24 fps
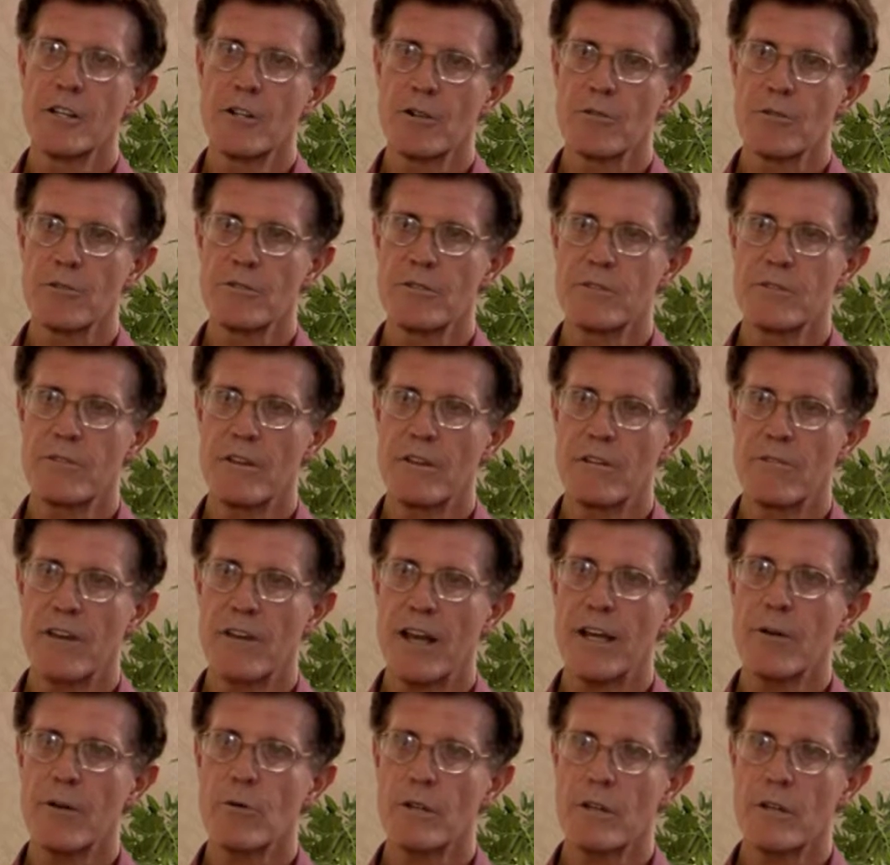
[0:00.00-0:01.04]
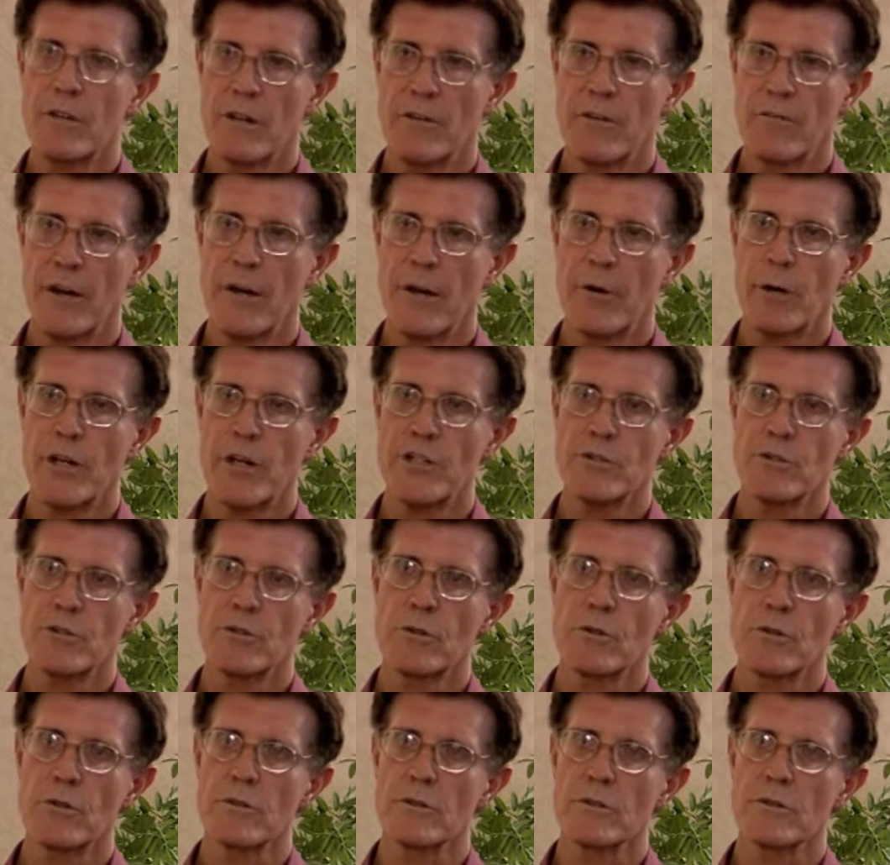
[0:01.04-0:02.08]
You know, evaluation
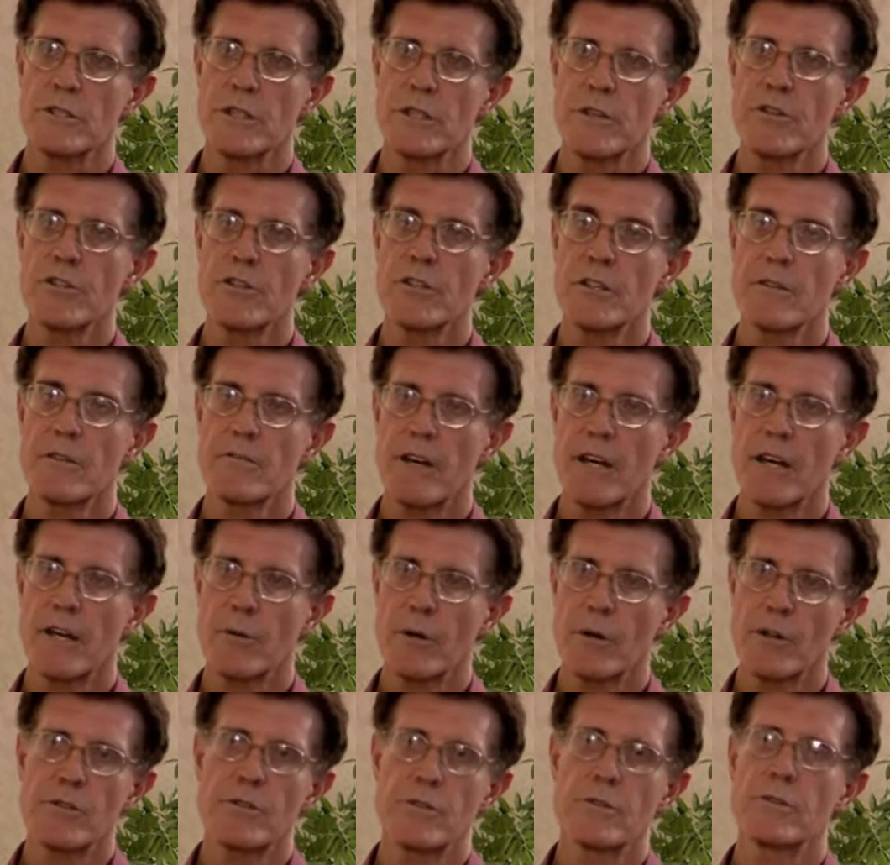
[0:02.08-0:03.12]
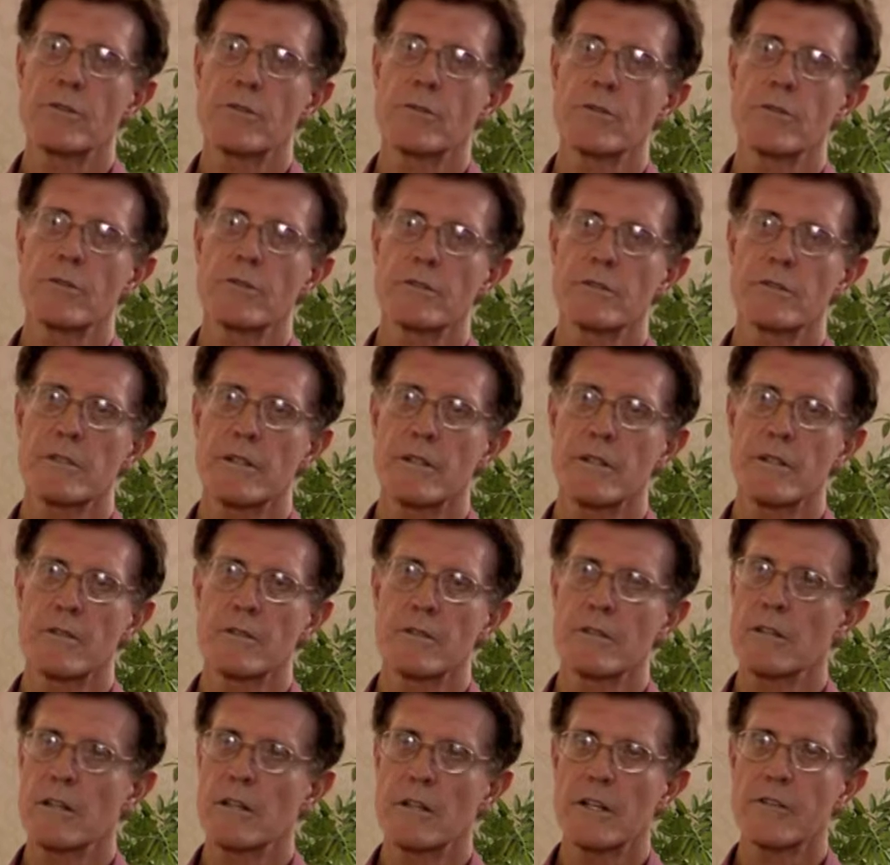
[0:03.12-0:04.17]
tools, energy evaluation tools,
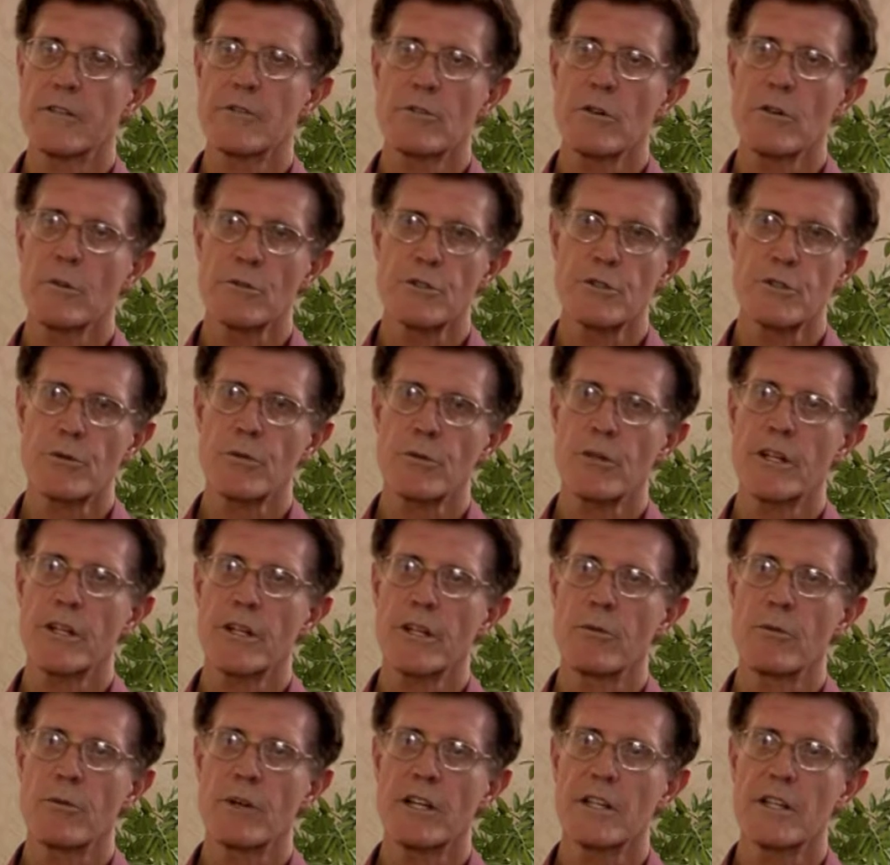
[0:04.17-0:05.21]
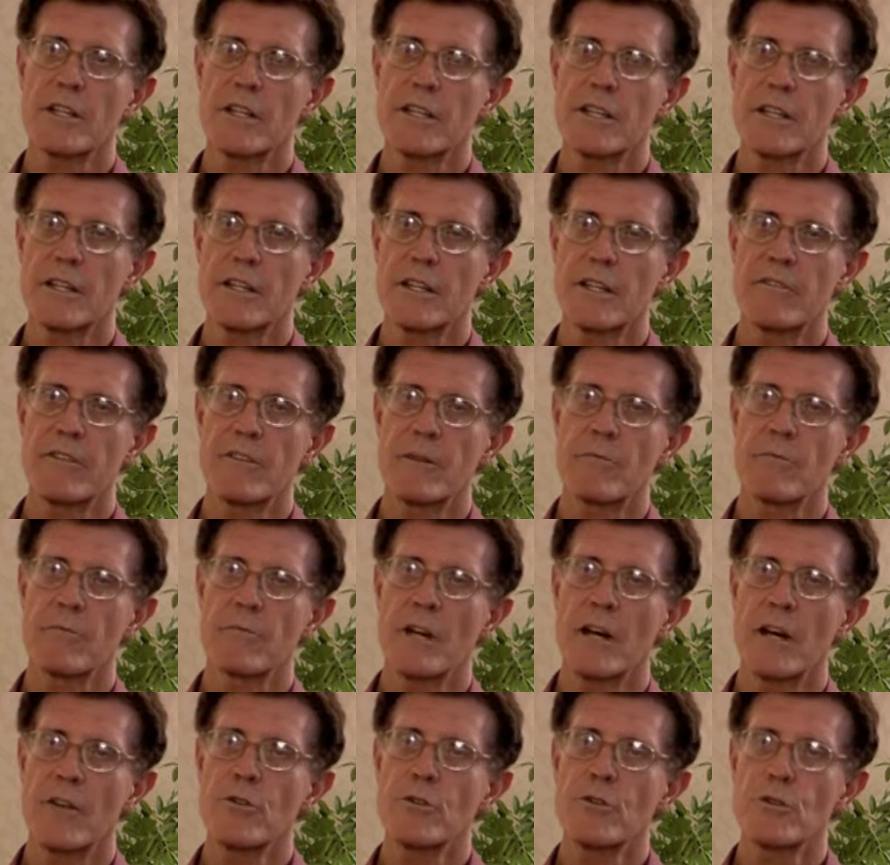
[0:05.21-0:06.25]
electrodermal screening. We can give them
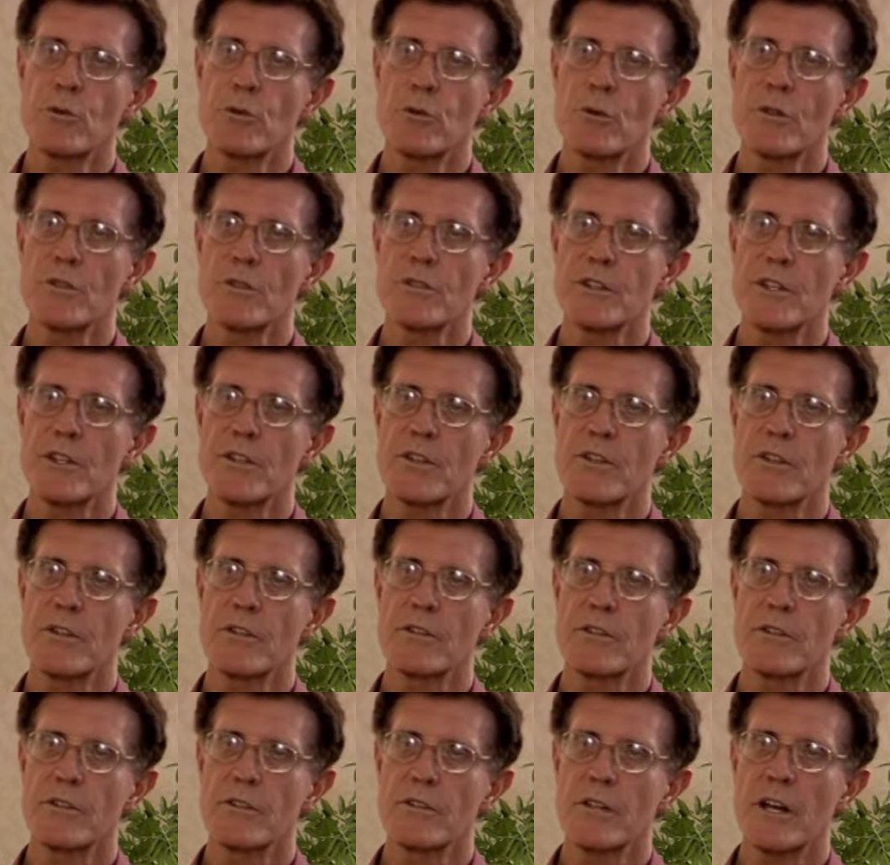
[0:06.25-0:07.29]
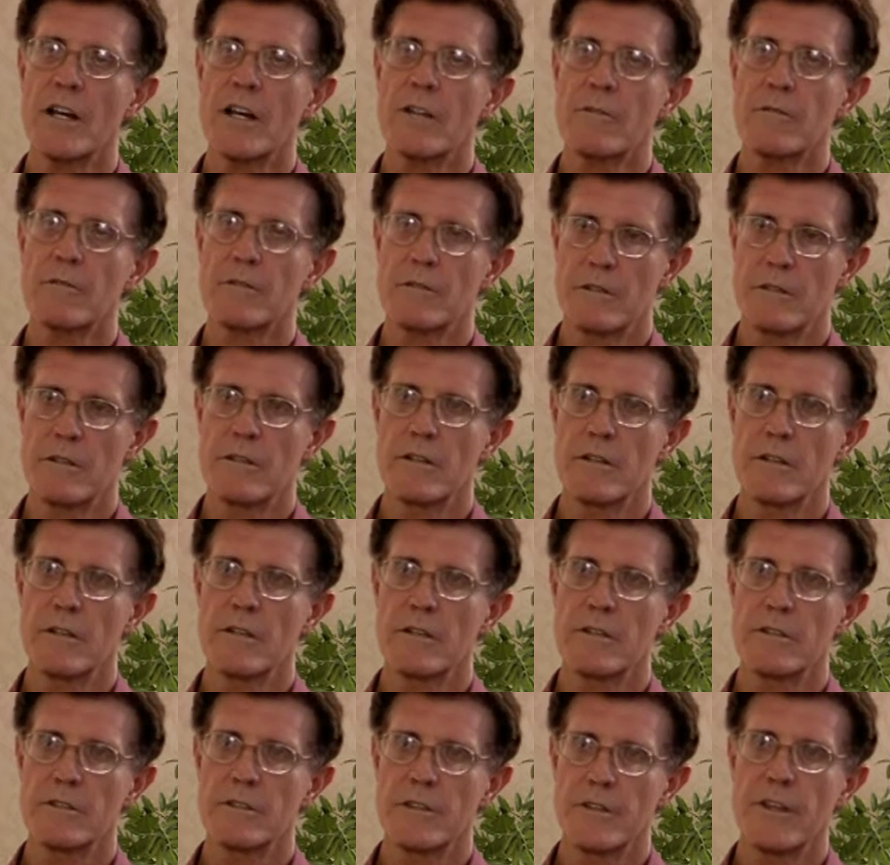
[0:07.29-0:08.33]
other tools that they're not
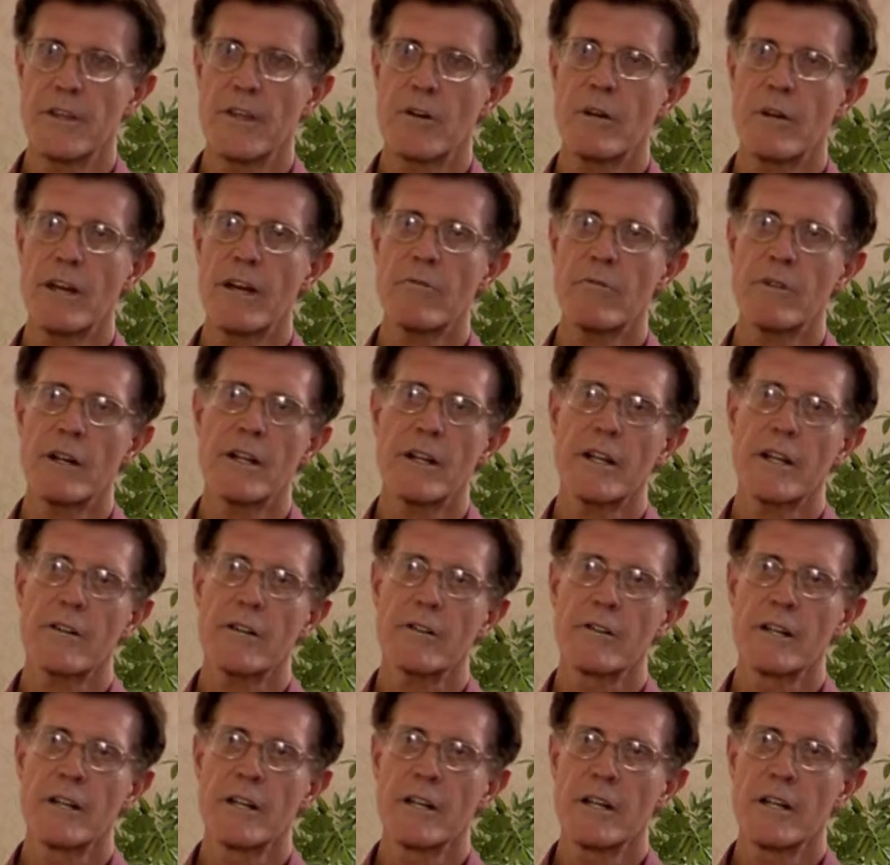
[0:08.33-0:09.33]
that they don't have right now.